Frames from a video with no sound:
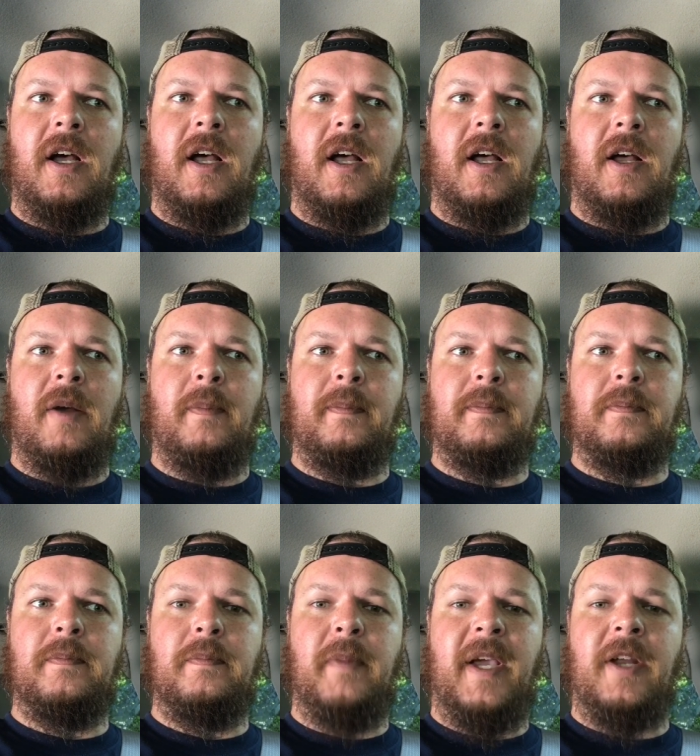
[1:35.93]
Um,
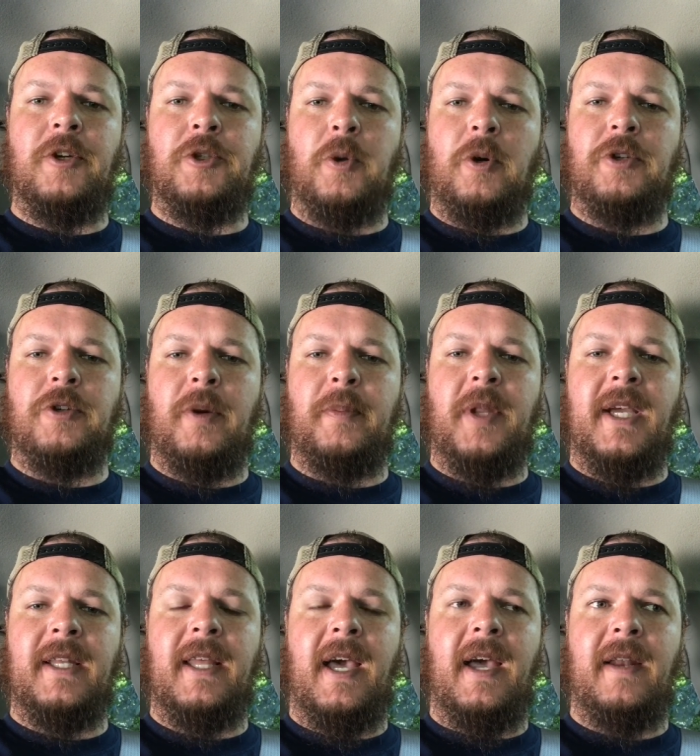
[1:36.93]
making a short trip
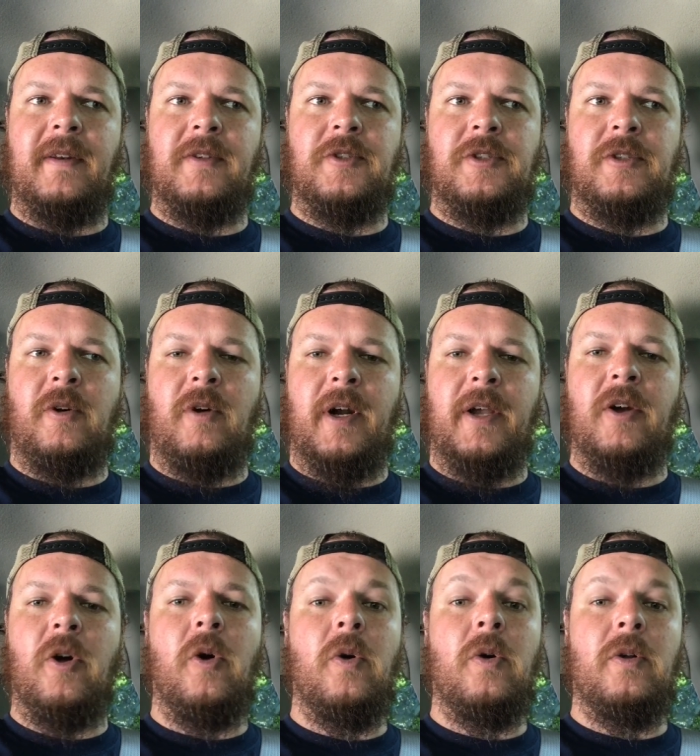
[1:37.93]
like that, starting
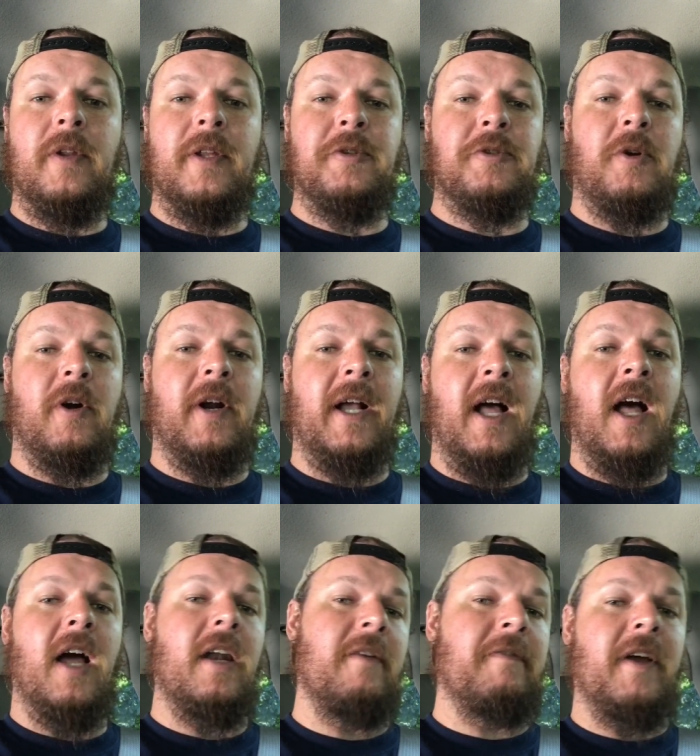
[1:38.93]
cold and starting
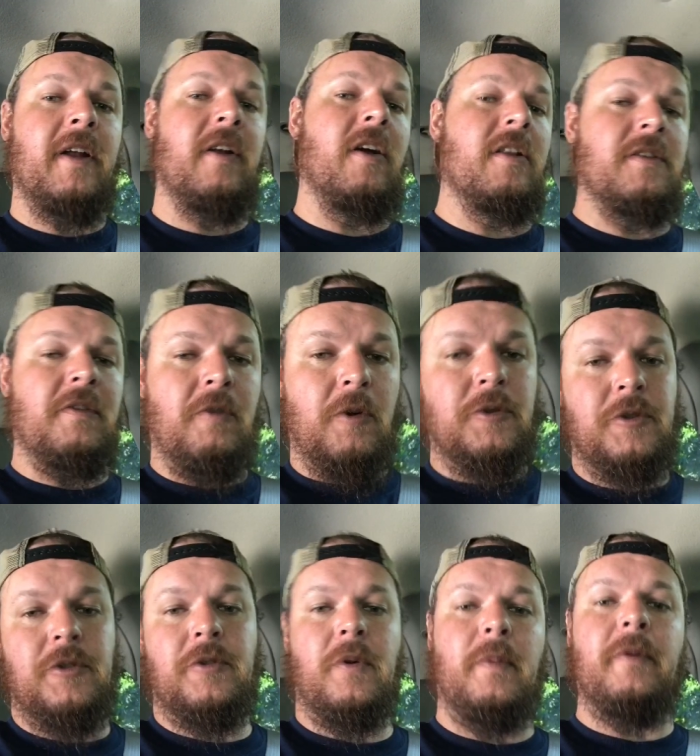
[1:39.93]
hot, if I had gone to the
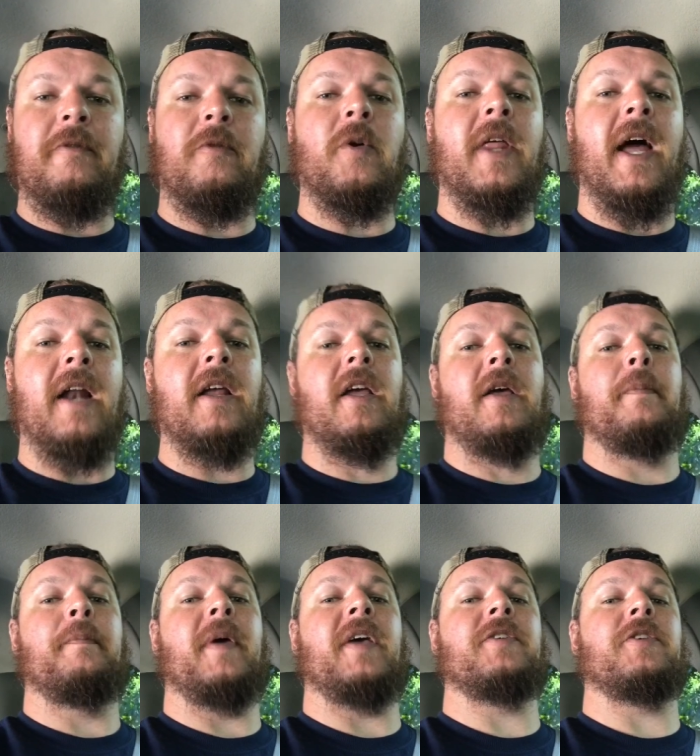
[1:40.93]
grocery store before that,
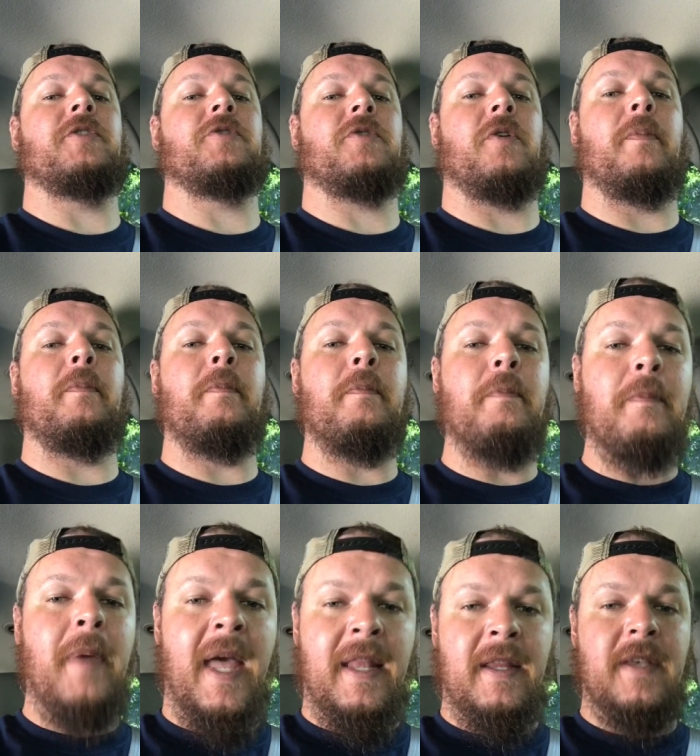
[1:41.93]
makes a
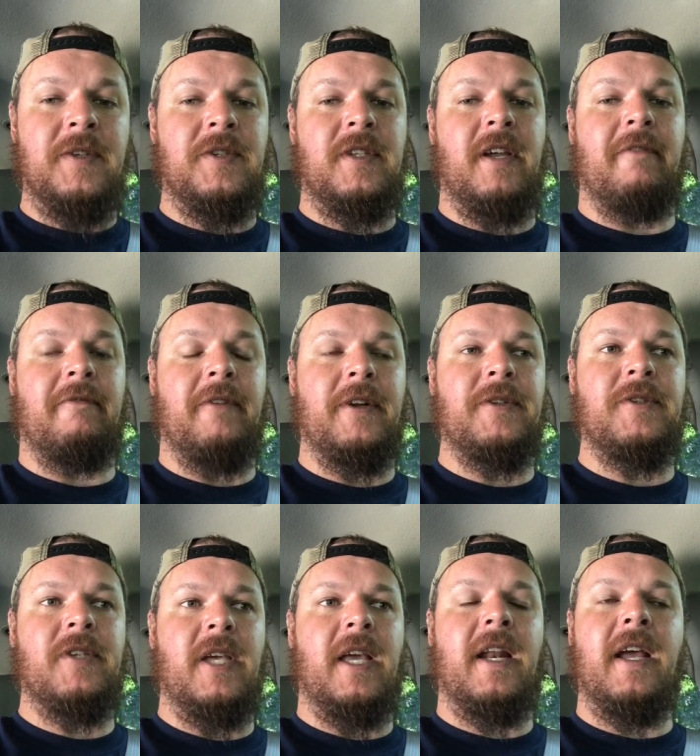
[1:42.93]
tremendous
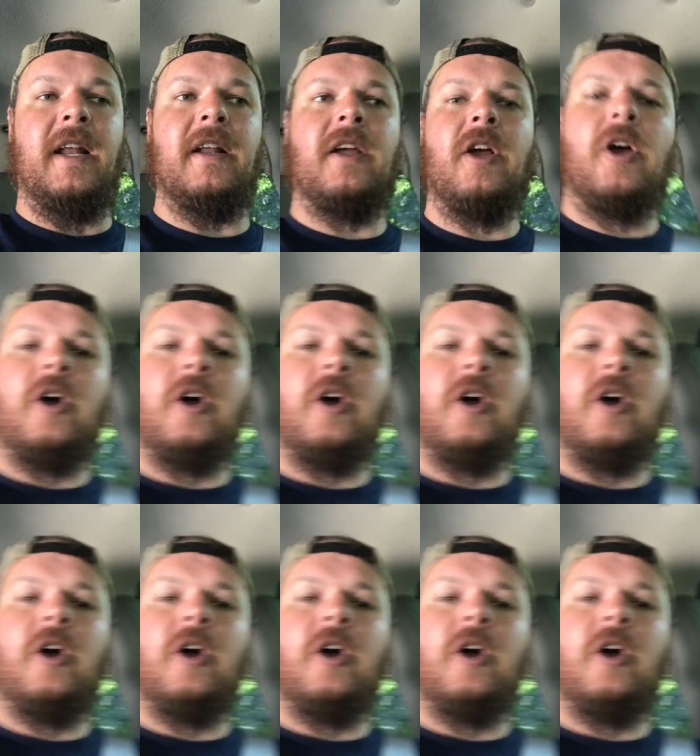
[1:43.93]
difference in it.